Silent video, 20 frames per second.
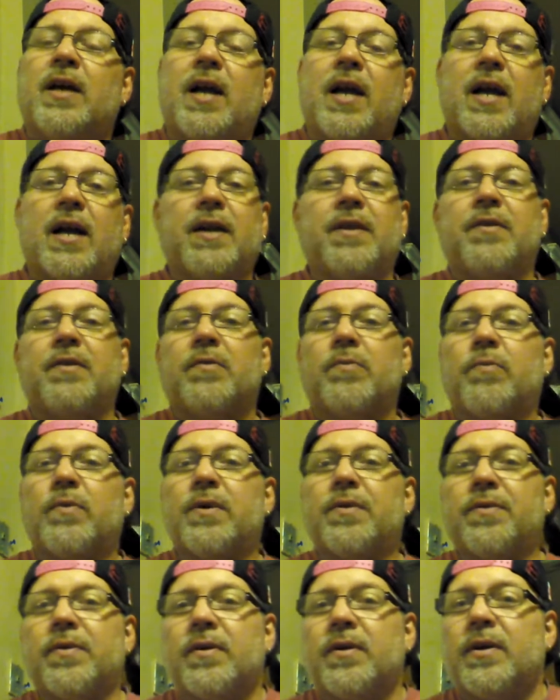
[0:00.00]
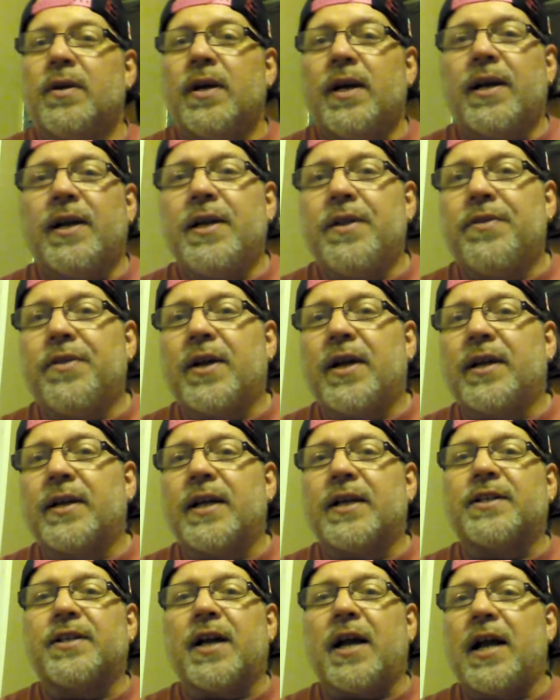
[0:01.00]
And with anything
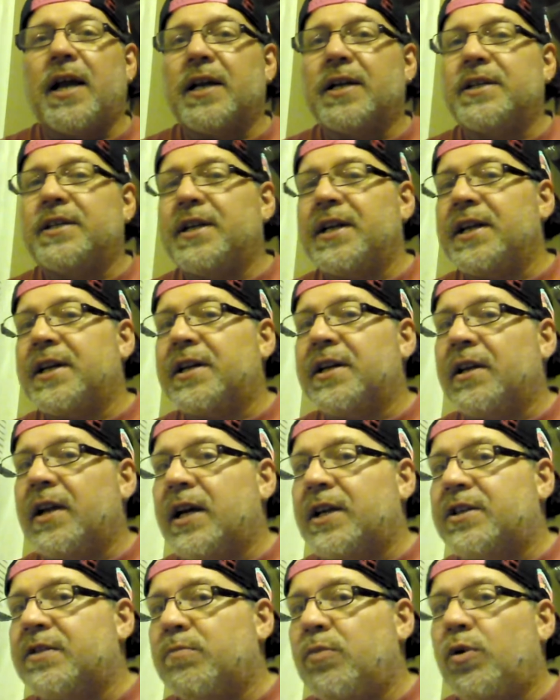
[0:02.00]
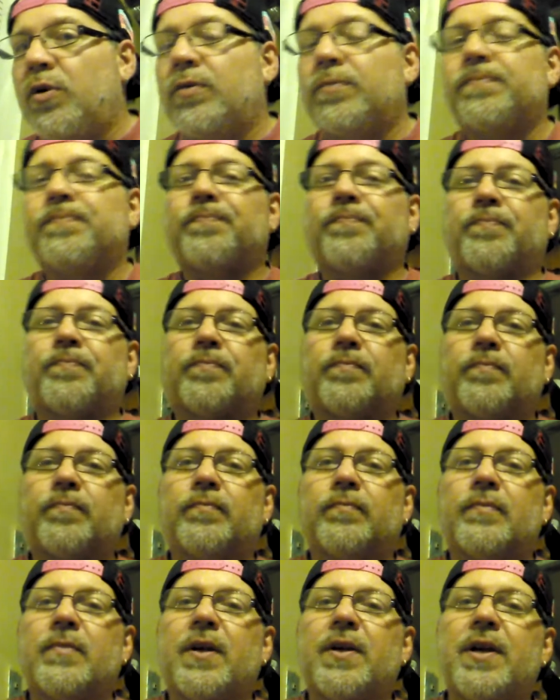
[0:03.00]
that's an antique collectible,
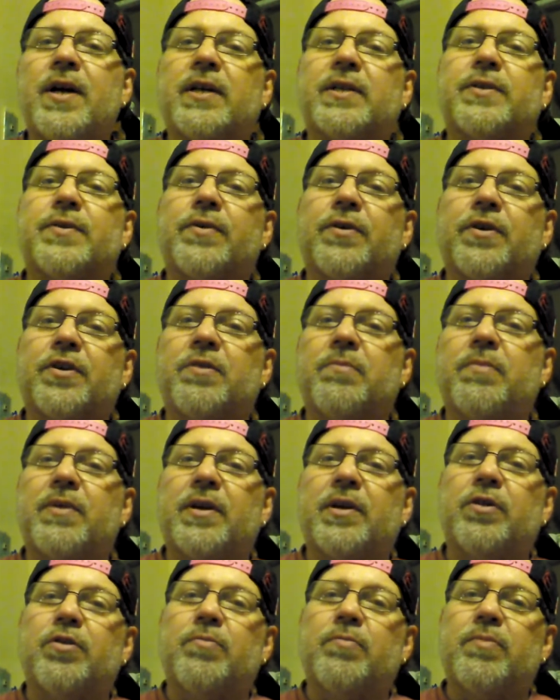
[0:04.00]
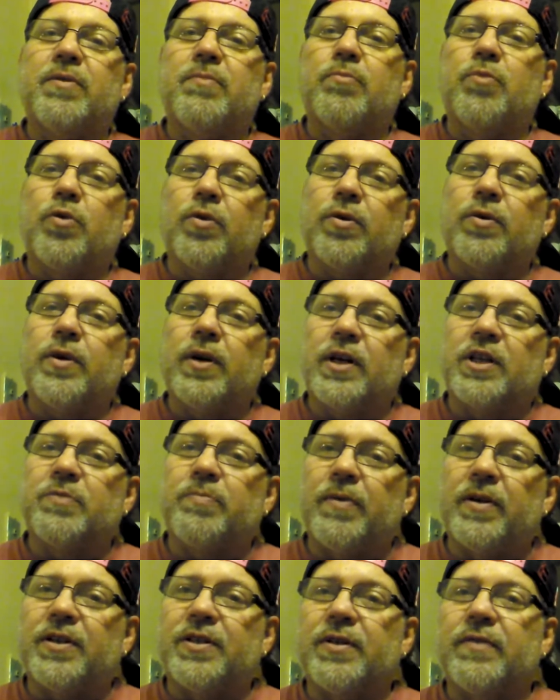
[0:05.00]
yes, they're going to be a little bit more
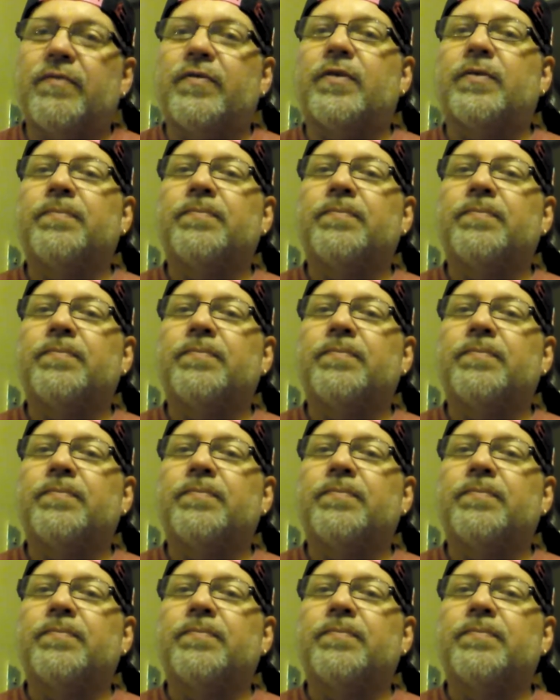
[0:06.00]
expensive.